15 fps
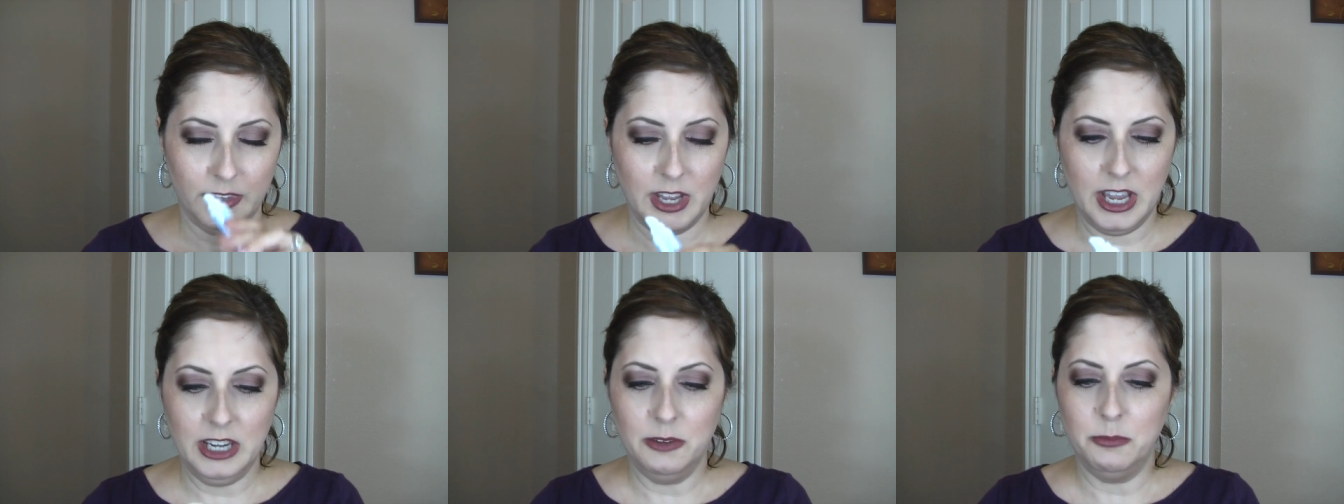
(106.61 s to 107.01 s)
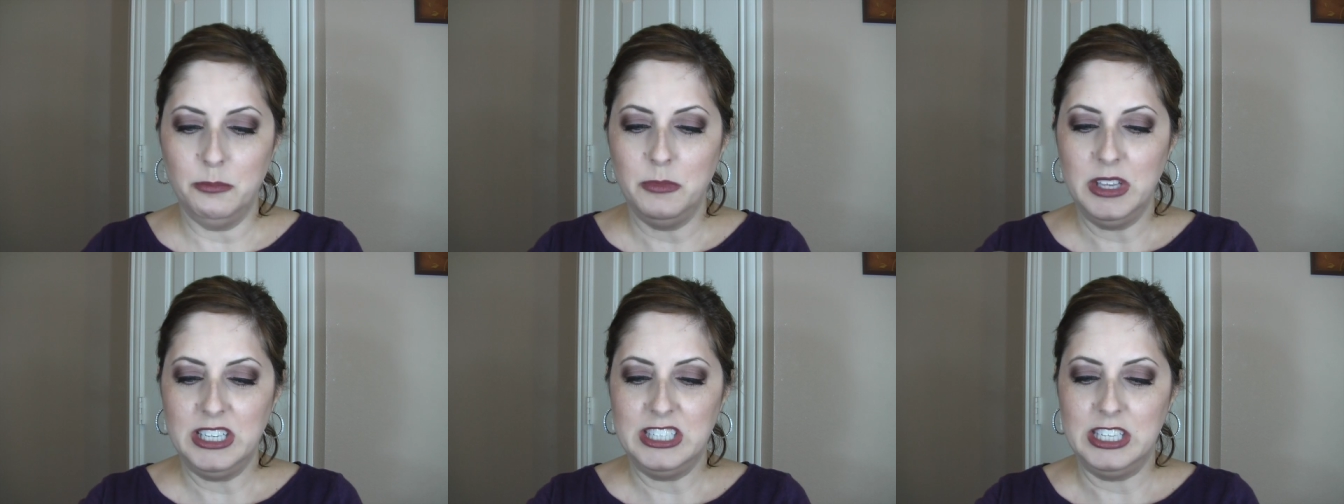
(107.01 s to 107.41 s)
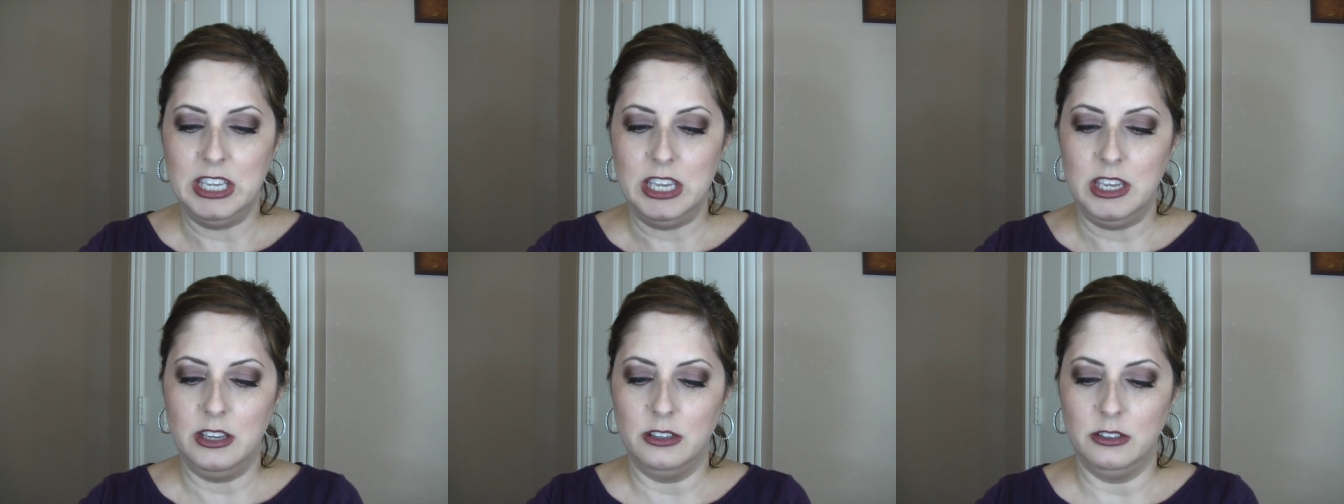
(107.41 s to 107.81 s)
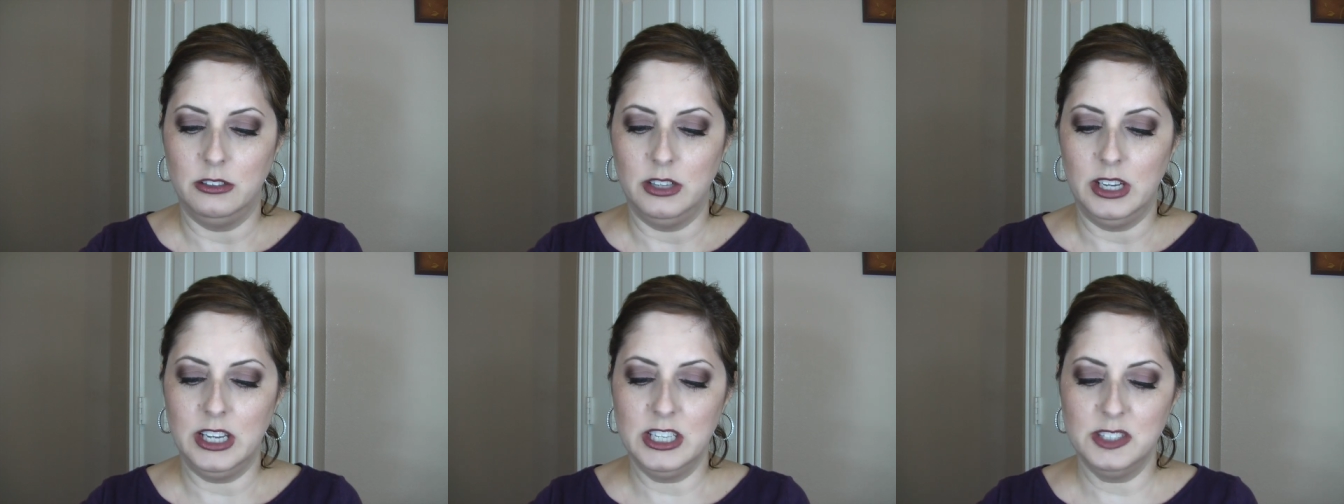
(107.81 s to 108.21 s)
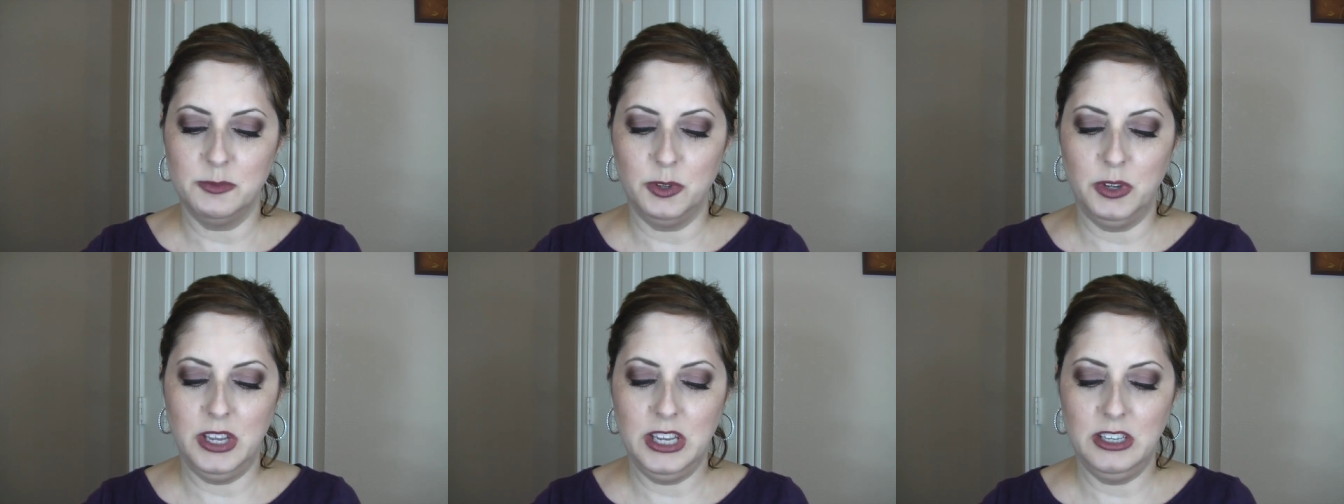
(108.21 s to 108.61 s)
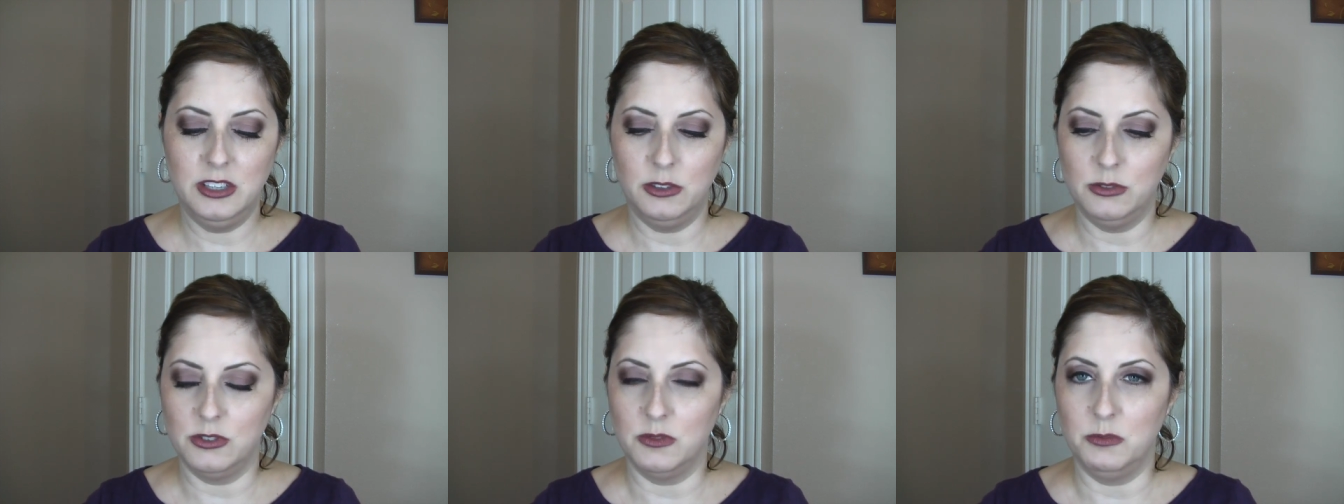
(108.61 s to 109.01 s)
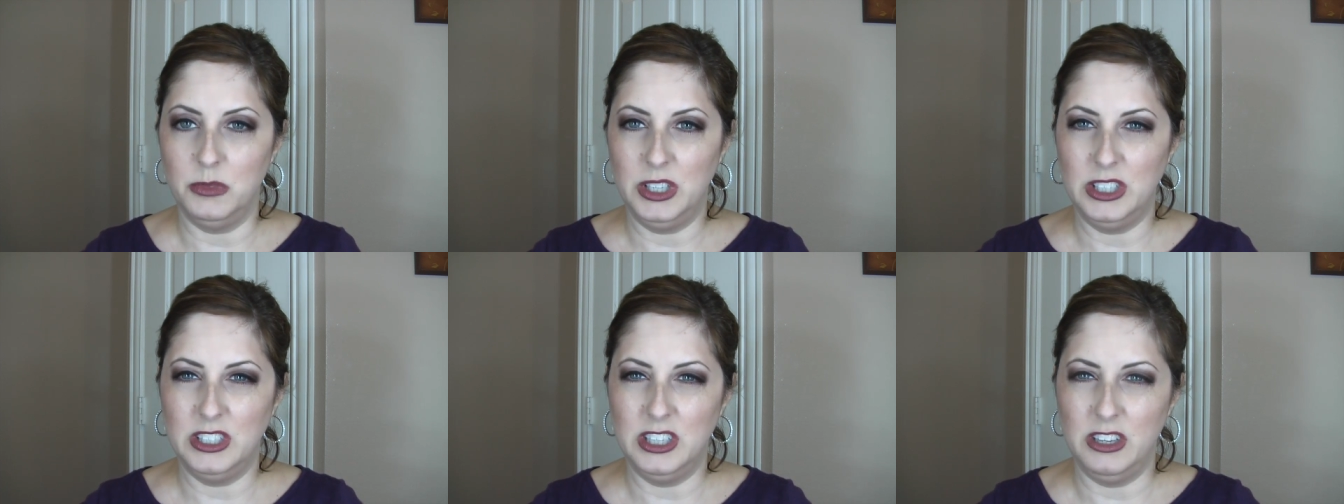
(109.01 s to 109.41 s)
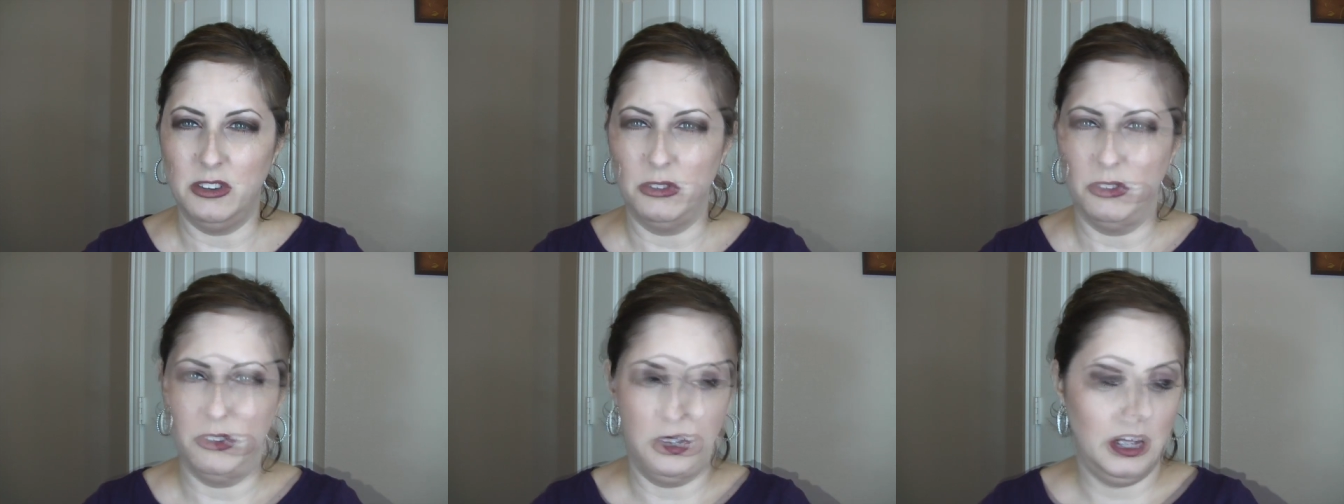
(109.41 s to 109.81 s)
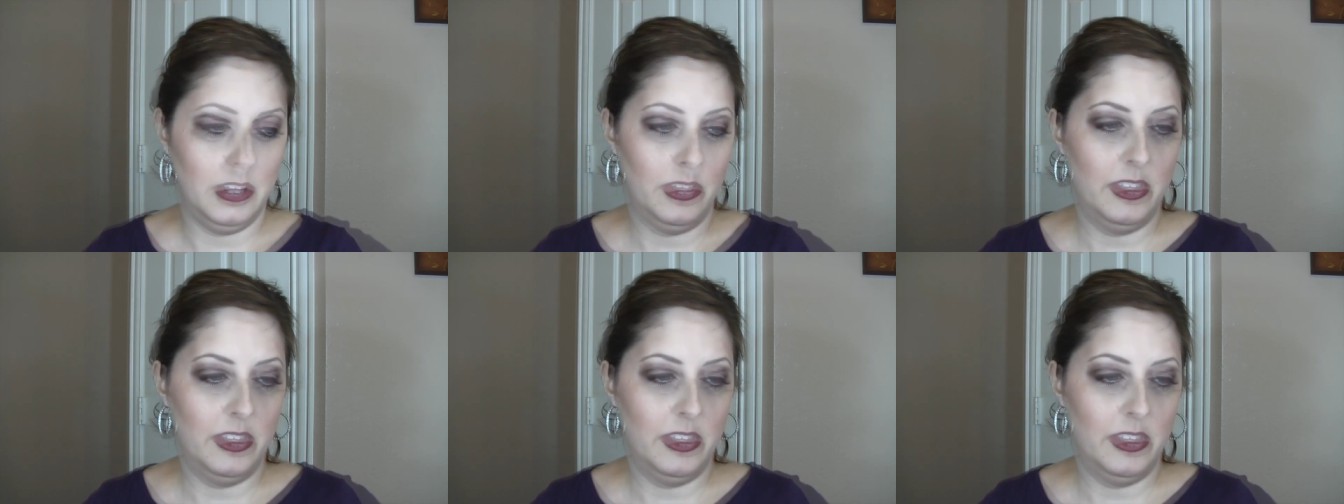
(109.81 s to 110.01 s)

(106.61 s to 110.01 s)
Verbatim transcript: Kind of minty. I guess mojitos are minty, aren't they?